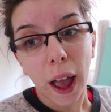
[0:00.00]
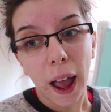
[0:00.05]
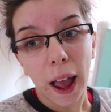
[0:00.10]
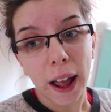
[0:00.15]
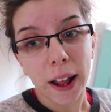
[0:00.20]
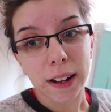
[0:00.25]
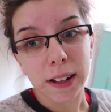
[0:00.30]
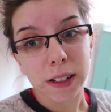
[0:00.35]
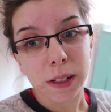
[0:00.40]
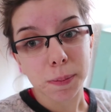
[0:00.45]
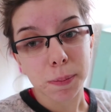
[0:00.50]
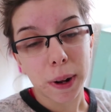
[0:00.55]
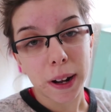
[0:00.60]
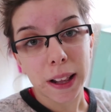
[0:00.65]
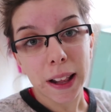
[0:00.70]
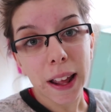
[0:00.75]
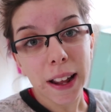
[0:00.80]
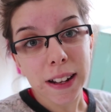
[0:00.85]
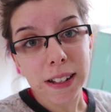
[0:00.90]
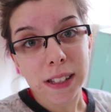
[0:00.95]
and
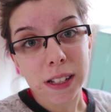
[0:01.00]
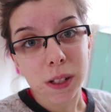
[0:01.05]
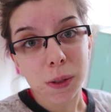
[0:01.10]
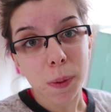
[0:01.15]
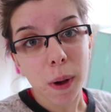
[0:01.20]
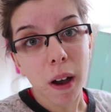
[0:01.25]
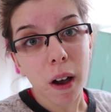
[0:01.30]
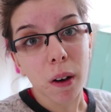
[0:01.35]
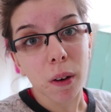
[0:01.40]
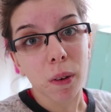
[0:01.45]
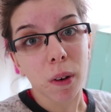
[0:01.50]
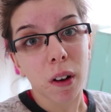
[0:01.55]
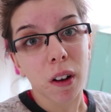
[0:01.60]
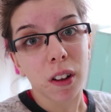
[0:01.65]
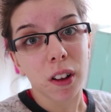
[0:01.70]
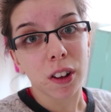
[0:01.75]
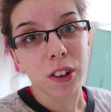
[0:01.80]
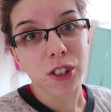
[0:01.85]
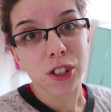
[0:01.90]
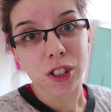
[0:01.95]
my legs as well
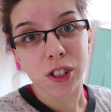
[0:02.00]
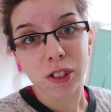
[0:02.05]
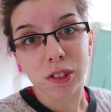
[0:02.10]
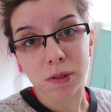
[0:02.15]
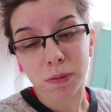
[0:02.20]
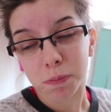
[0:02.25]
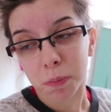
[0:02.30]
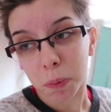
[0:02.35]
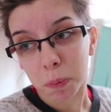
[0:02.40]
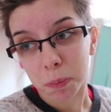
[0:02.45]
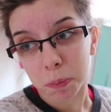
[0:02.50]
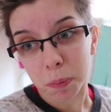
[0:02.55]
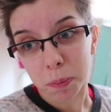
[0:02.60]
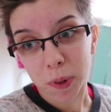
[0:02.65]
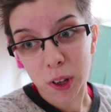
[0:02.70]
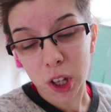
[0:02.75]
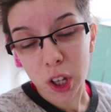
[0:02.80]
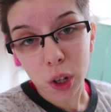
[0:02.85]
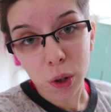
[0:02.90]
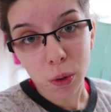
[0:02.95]
are just
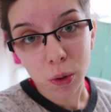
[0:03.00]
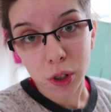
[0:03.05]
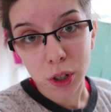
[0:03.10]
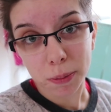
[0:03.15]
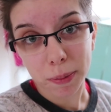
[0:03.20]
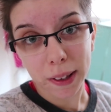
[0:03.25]
huge.